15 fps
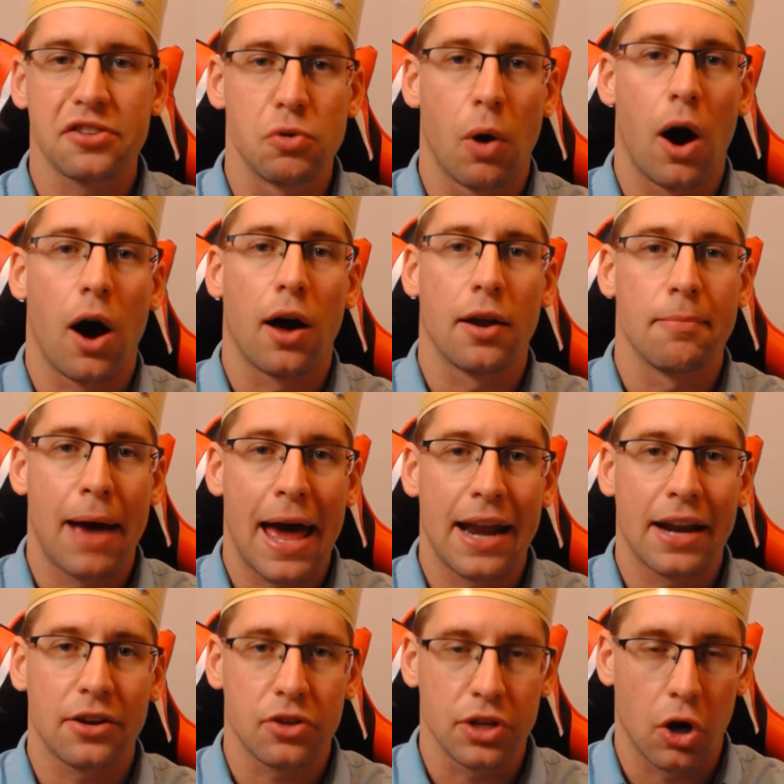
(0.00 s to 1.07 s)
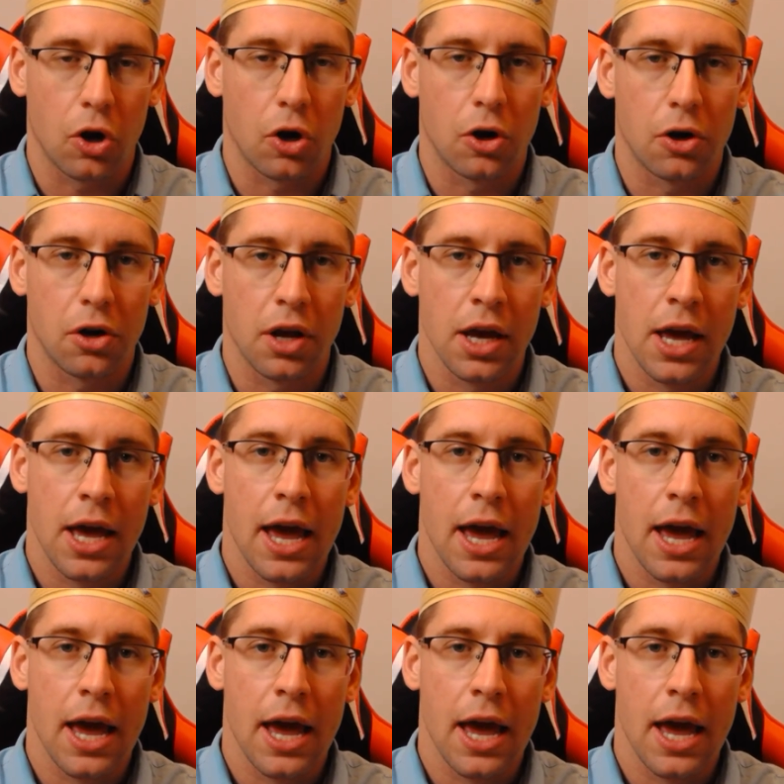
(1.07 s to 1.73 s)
you automatically earn